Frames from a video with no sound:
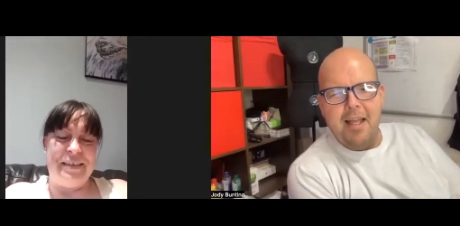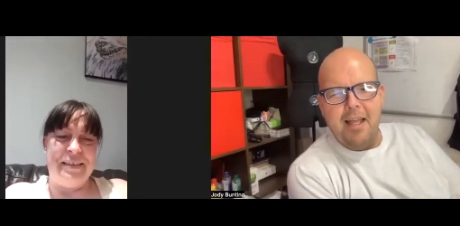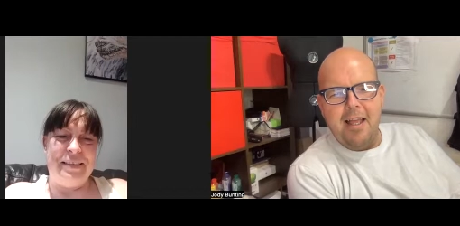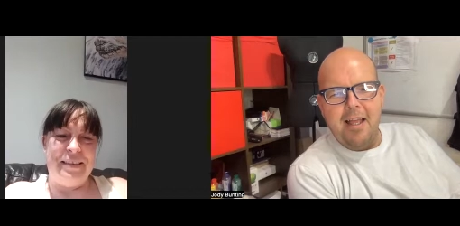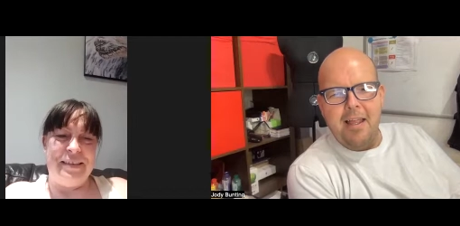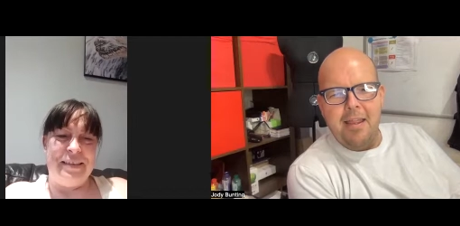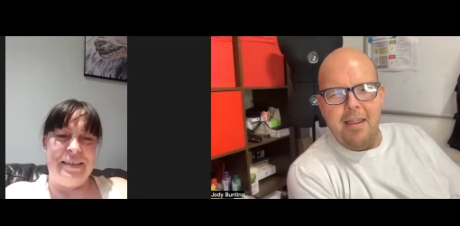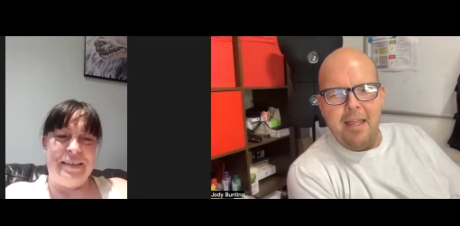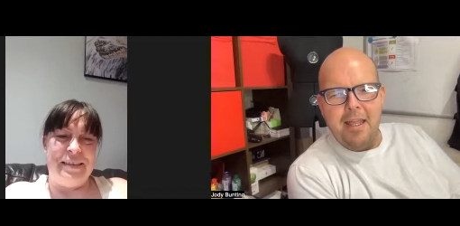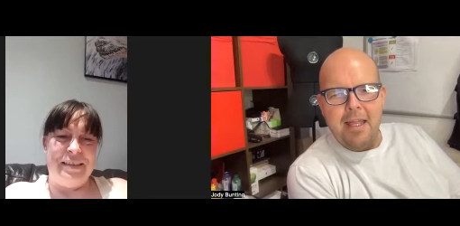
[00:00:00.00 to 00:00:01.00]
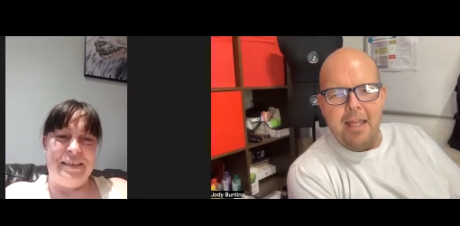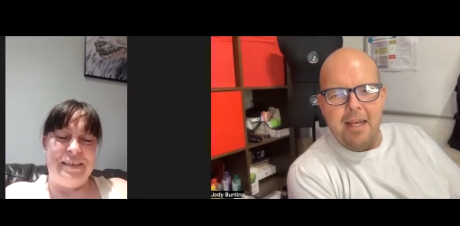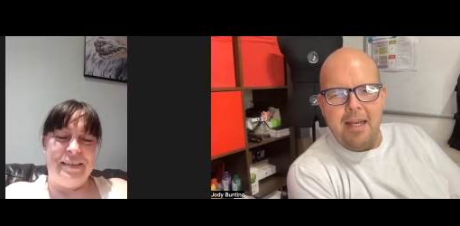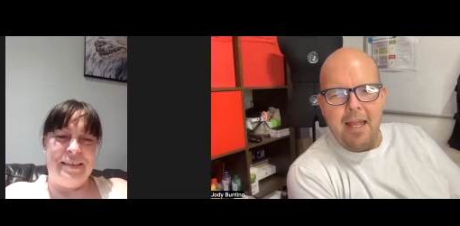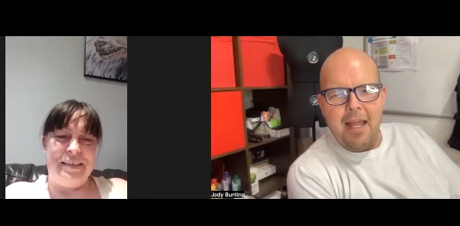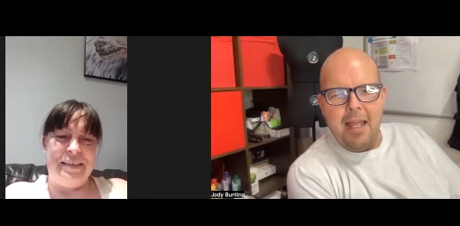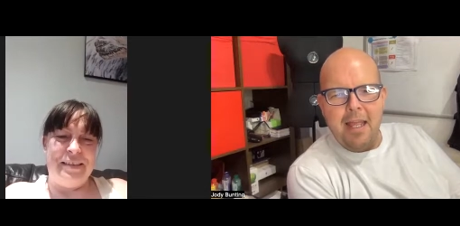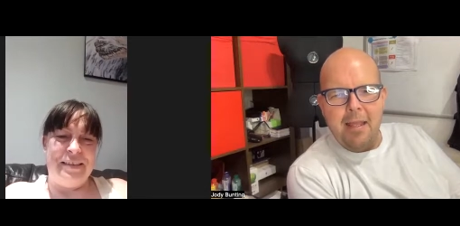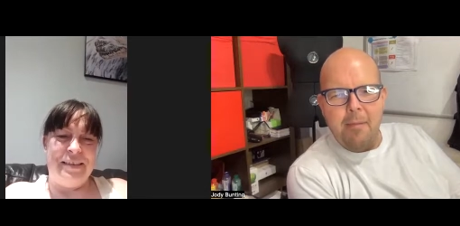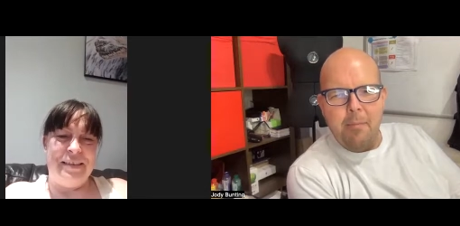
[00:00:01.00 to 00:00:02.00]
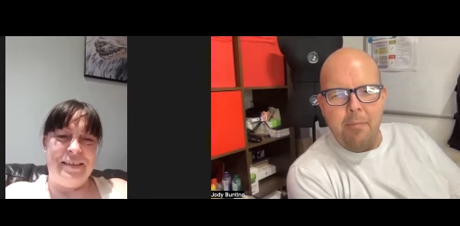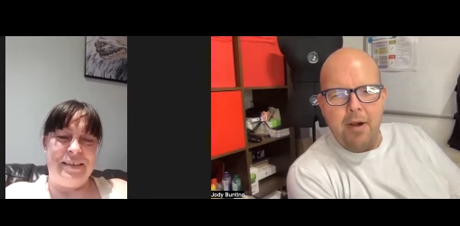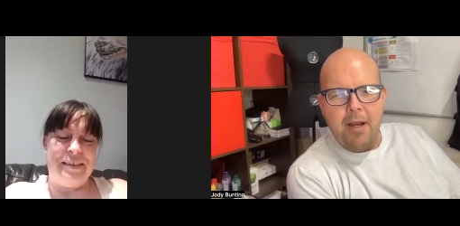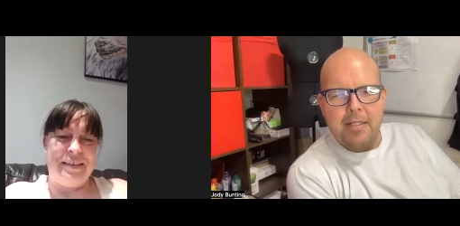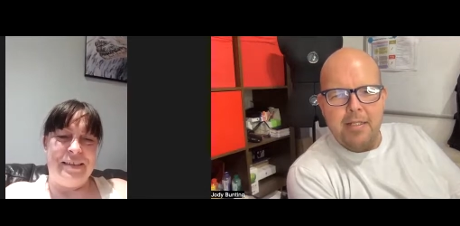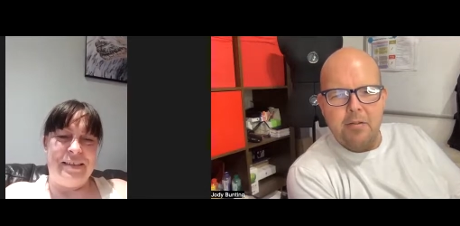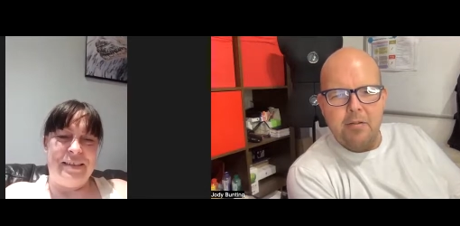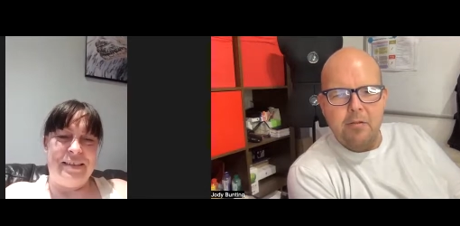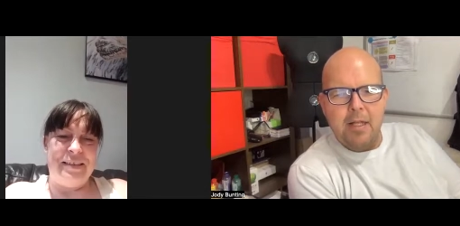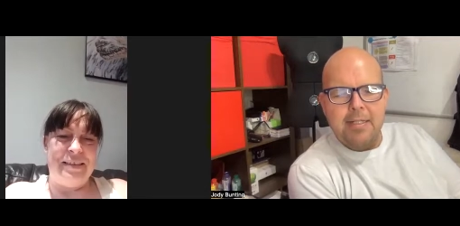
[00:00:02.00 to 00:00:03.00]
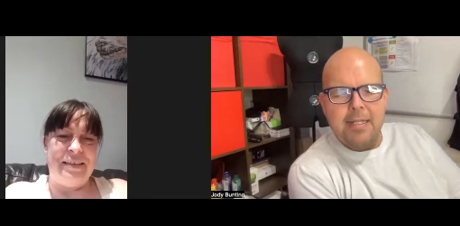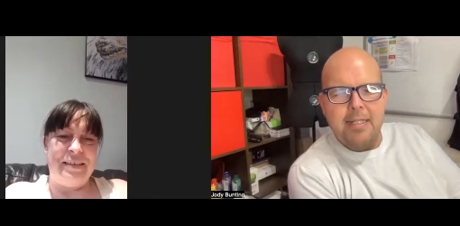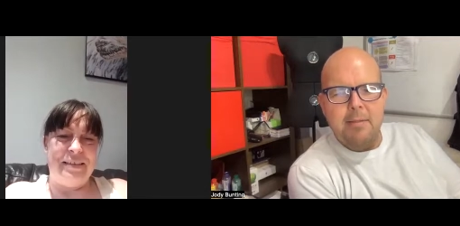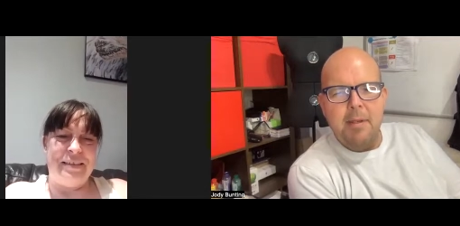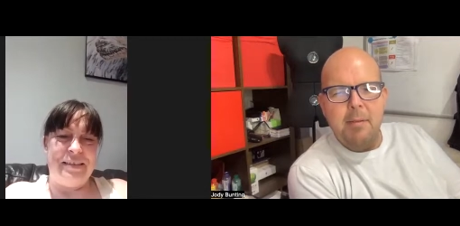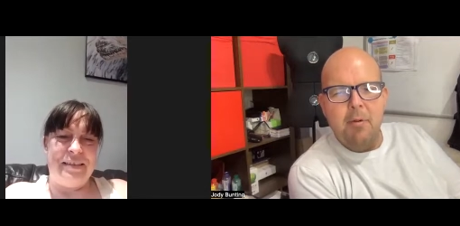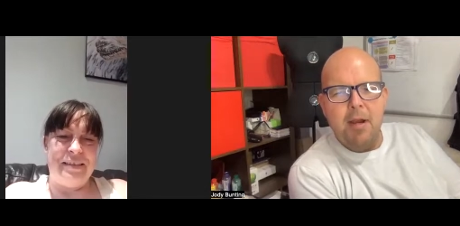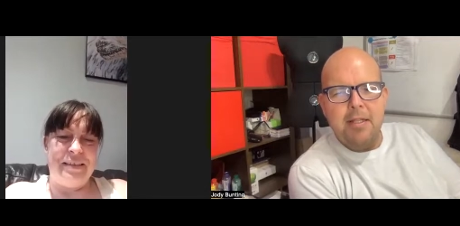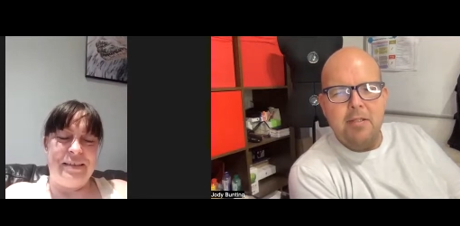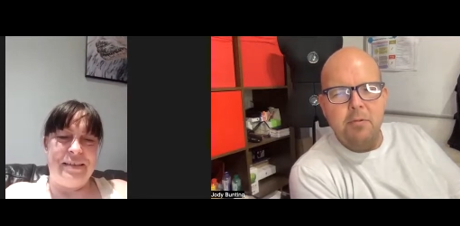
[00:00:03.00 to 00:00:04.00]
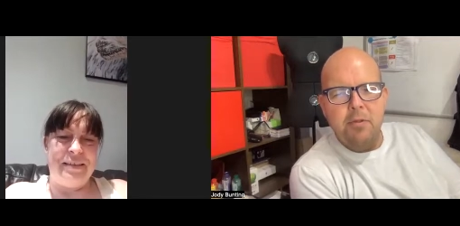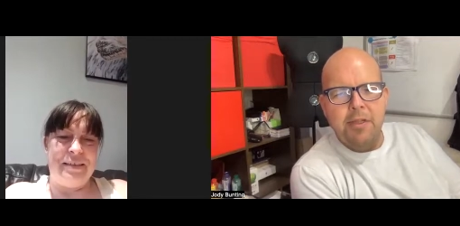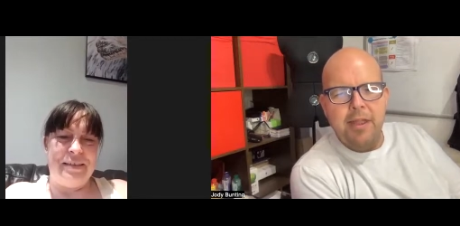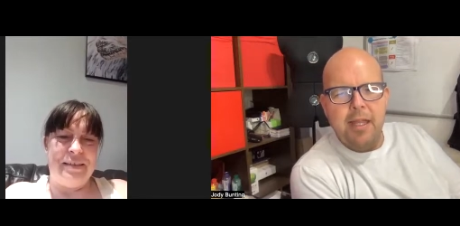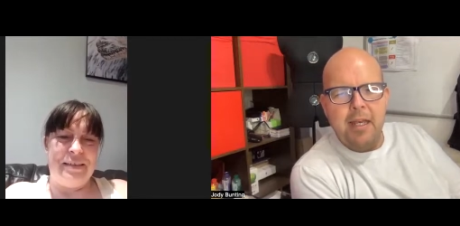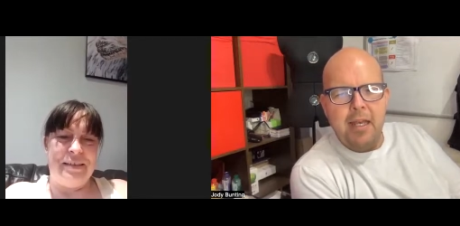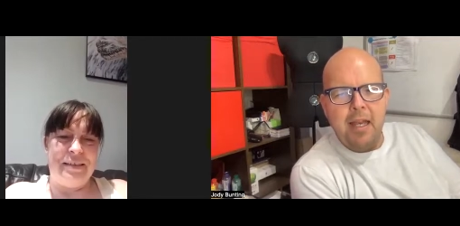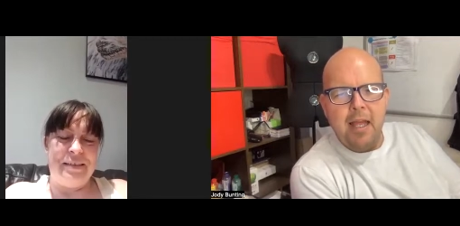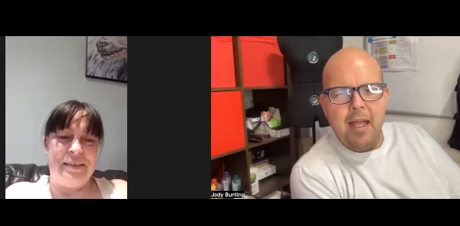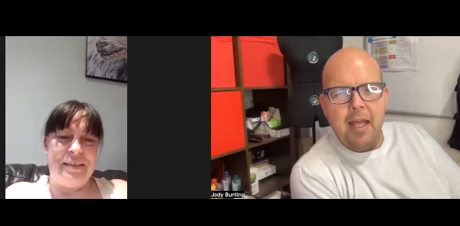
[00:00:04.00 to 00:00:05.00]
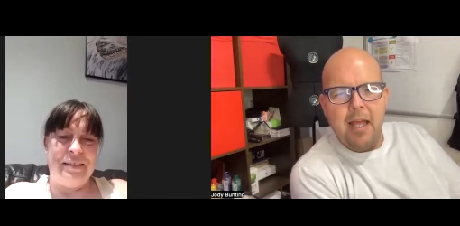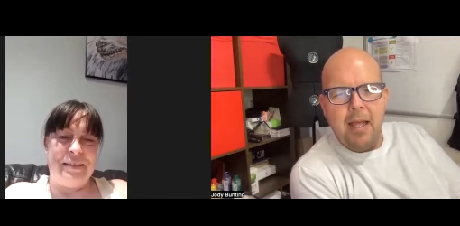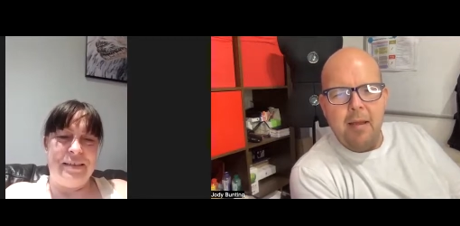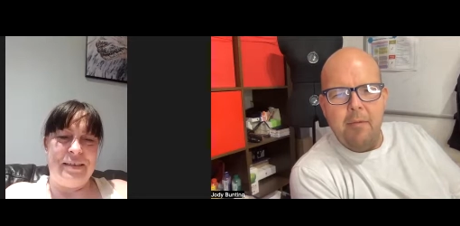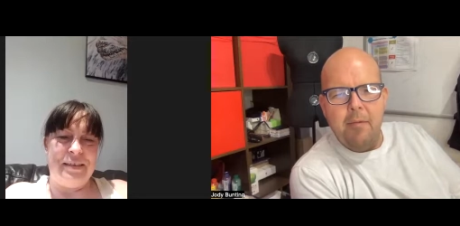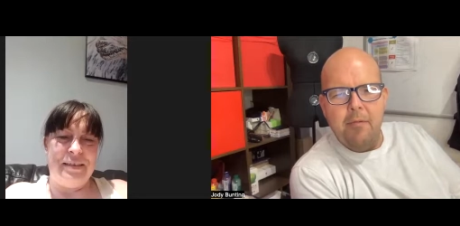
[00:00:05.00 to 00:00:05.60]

Speaker 1: and then a pretzel, a sesame pretzel thin, at